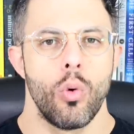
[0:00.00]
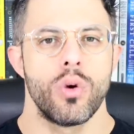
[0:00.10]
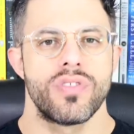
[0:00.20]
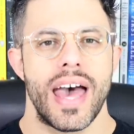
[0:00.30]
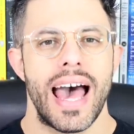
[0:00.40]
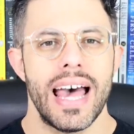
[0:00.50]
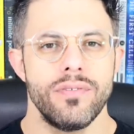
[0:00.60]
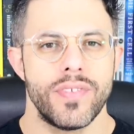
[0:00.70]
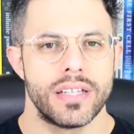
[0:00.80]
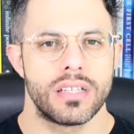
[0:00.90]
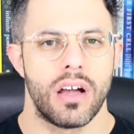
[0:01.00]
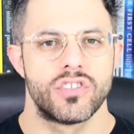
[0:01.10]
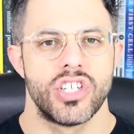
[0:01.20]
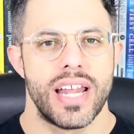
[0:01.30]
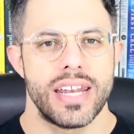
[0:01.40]
with the advent
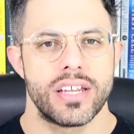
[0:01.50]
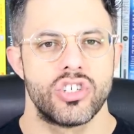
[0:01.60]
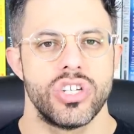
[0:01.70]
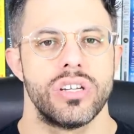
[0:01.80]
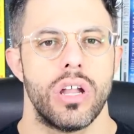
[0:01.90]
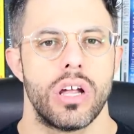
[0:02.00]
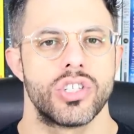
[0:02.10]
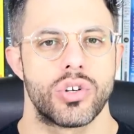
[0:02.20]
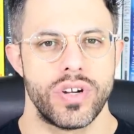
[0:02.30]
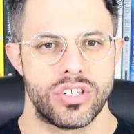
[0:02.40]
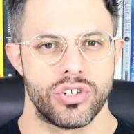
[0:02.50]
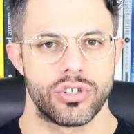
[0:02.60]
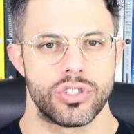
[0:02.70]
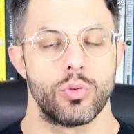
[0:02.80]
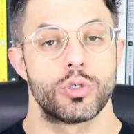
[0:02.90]
of genetic genealogic
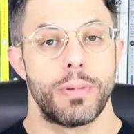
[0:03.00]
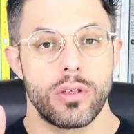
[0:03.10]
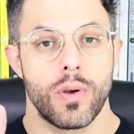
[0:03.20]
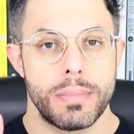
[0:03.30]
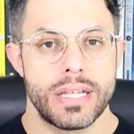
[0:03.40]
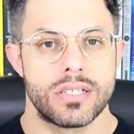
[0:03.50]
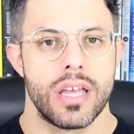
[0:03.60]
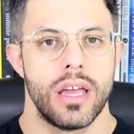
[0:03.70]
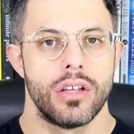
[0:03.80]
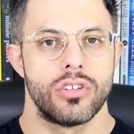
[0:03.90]
research, which by the way means